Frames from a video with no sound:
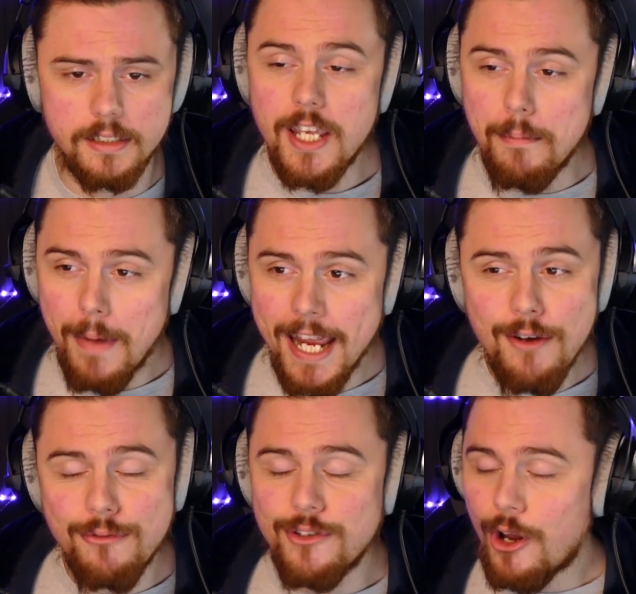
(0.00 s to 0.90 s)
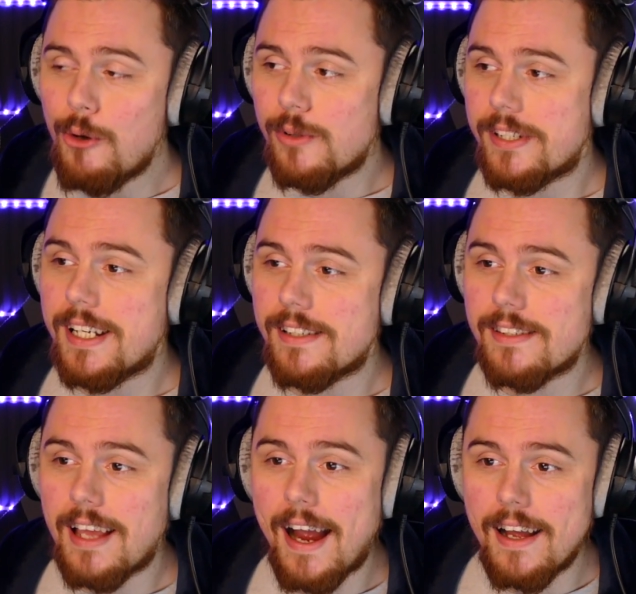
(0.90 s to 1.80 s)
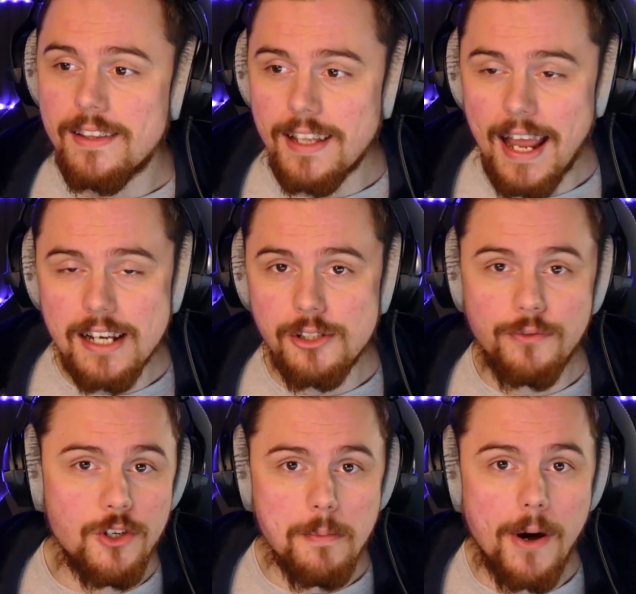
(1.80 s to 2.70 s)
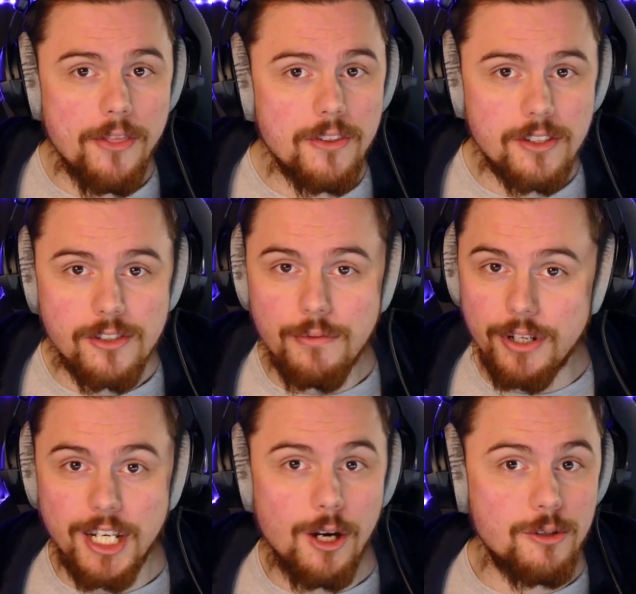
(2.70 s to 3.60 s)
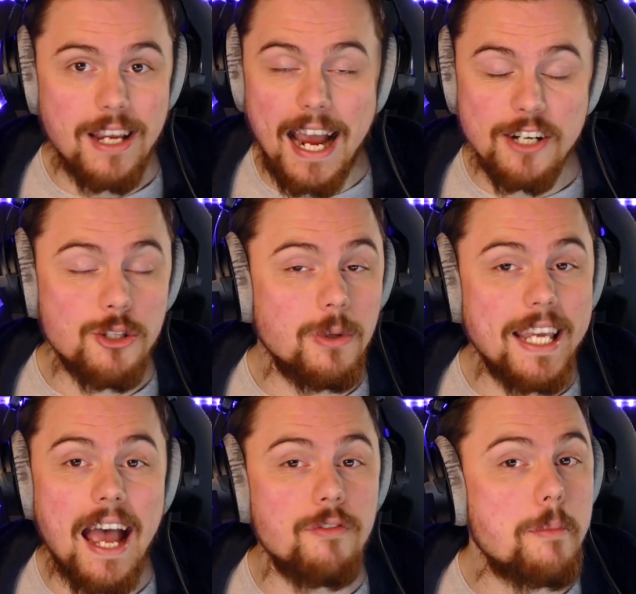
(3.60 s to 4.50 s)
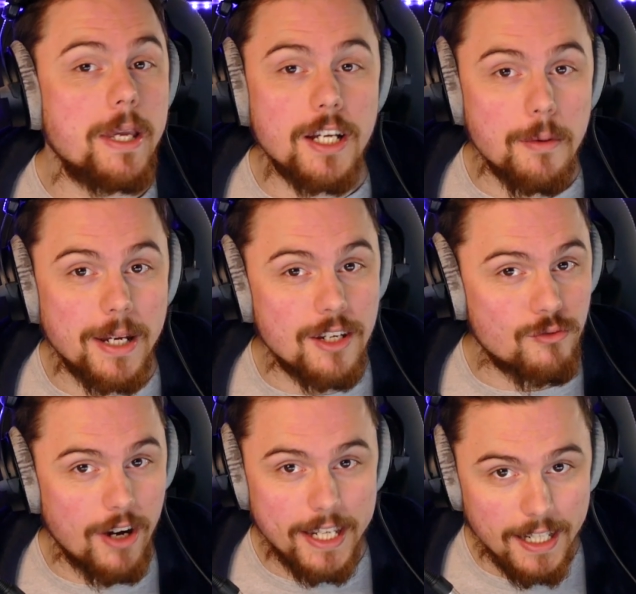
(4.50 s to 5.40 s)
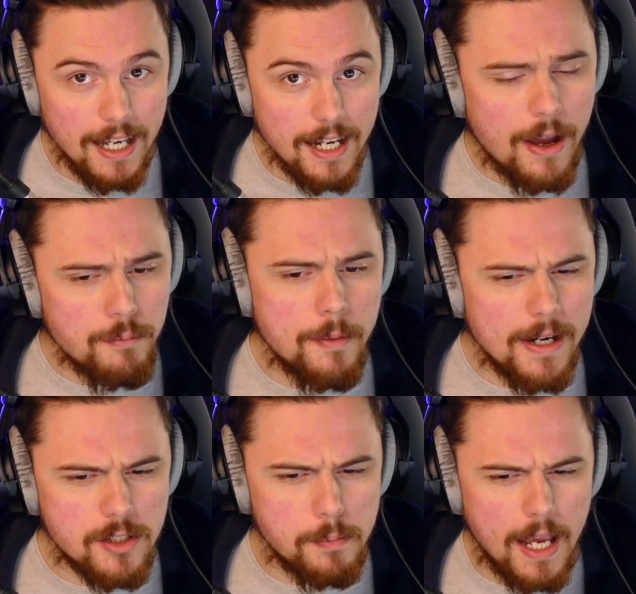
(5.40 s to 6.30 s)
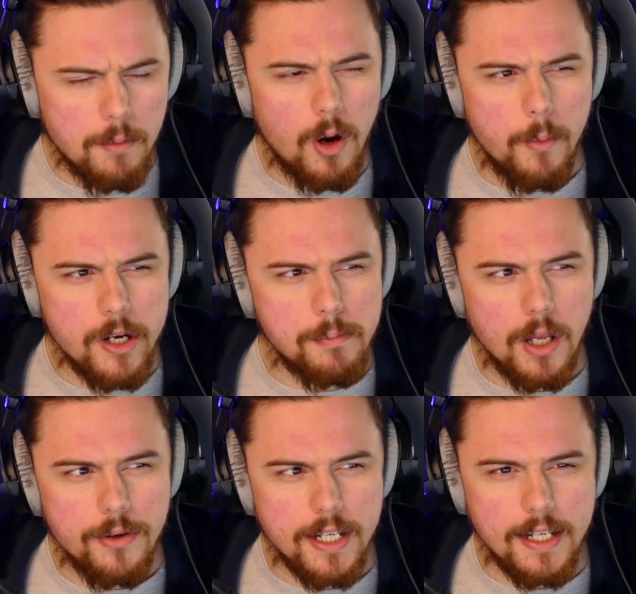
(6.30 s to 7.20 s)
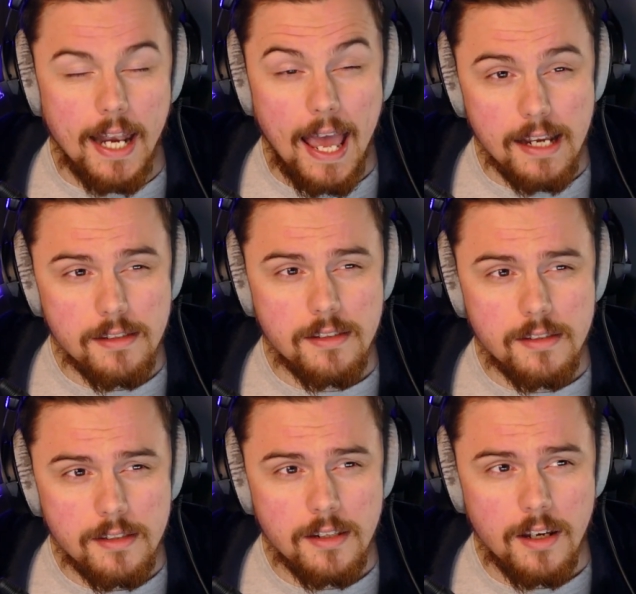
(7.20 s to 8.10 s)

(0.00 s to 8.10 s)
You may have noticed that the last few months, the videos actually haven't been coming as regular. That probably explained why we uploaded less.